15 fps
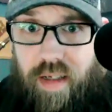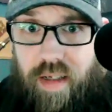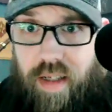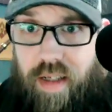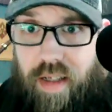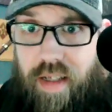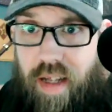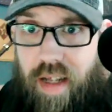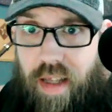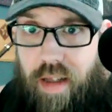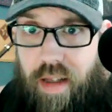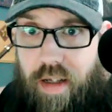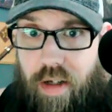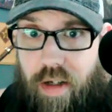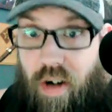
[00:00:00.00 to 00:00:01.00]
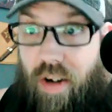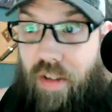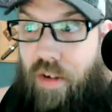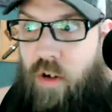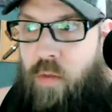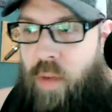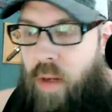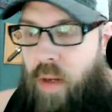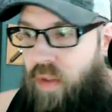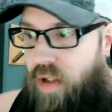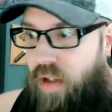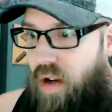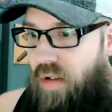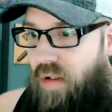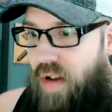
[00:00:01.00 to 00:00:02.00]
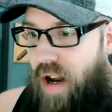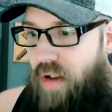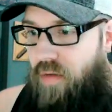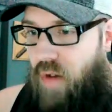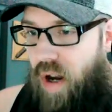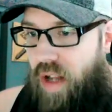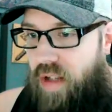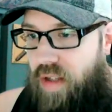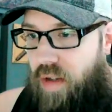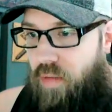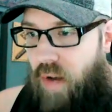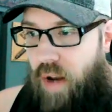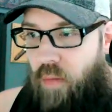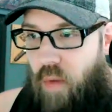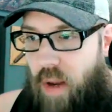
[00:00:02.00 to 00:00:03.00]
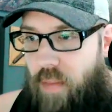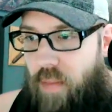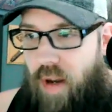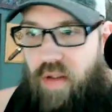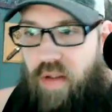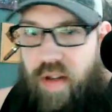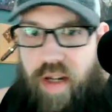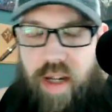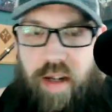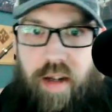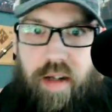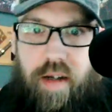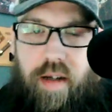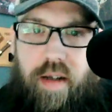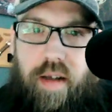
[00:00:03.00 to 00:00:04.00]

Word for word: He did nothing to earn it. There's people that don't have rides that ran way better than he did,